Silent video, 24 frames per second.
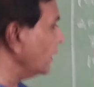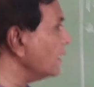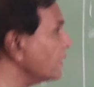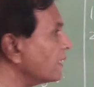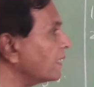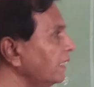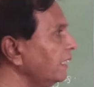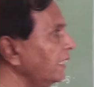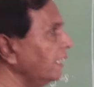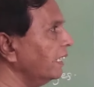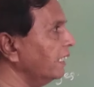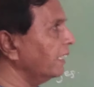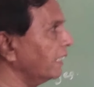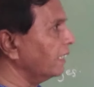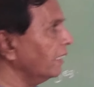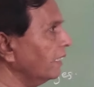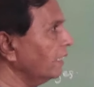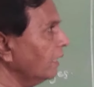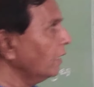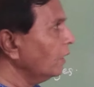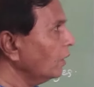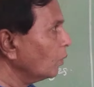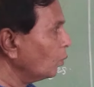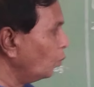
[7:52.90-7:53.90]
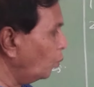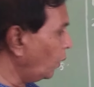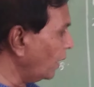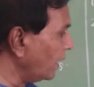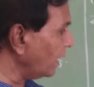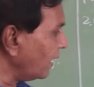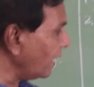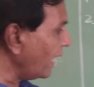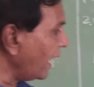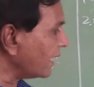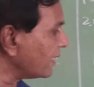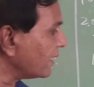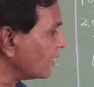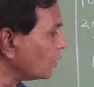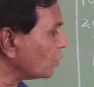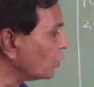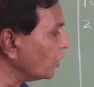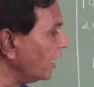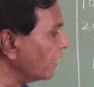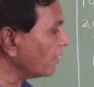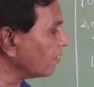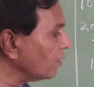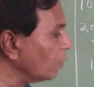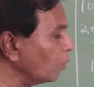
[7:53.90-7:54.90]
is here
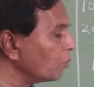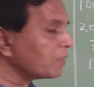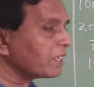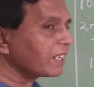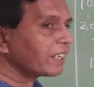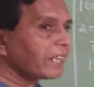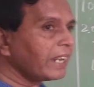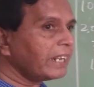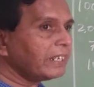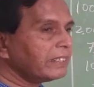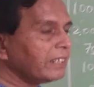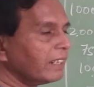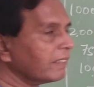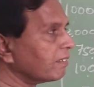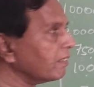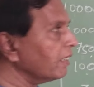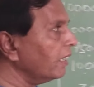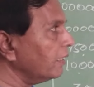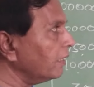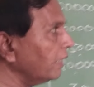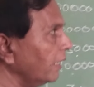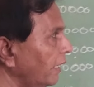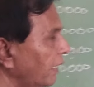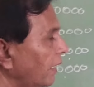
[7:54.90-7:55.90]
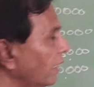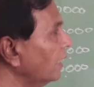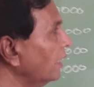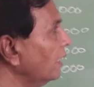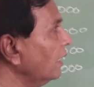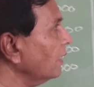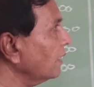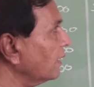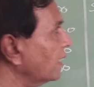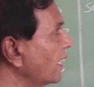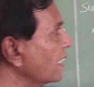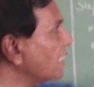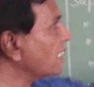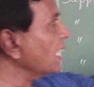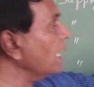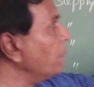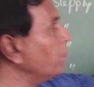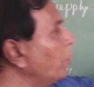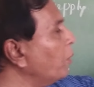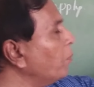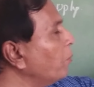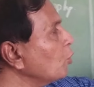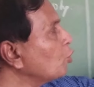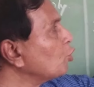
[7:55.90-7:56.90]
1,68,930. The
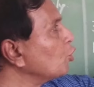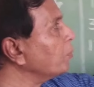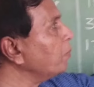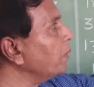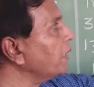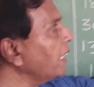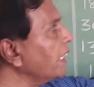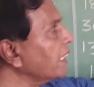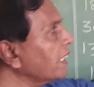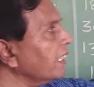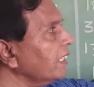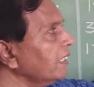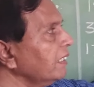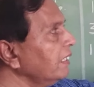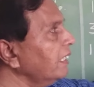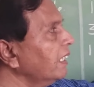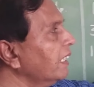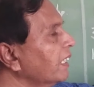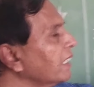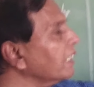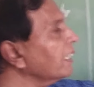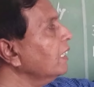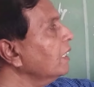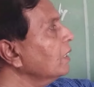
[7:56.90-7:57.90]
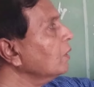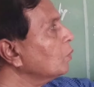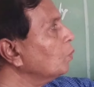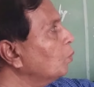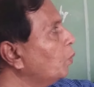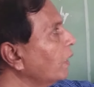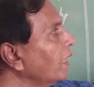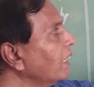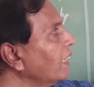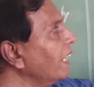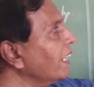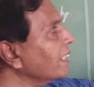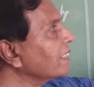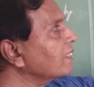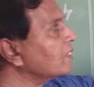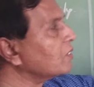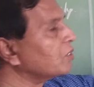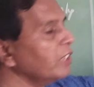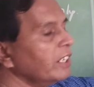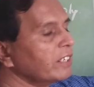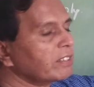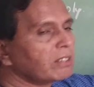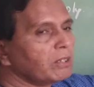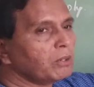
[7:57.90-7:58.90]
same amount should be taken here,
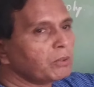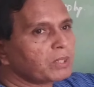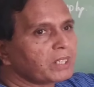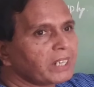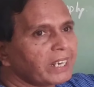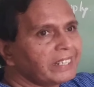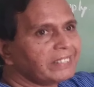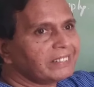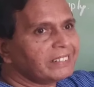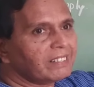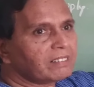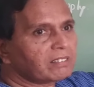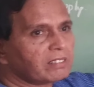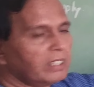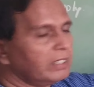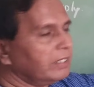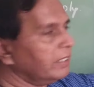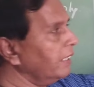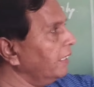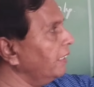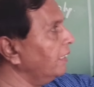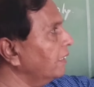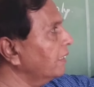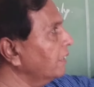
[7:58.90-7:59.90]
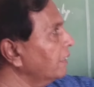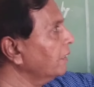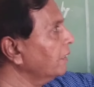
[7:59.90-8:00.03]
1,68,930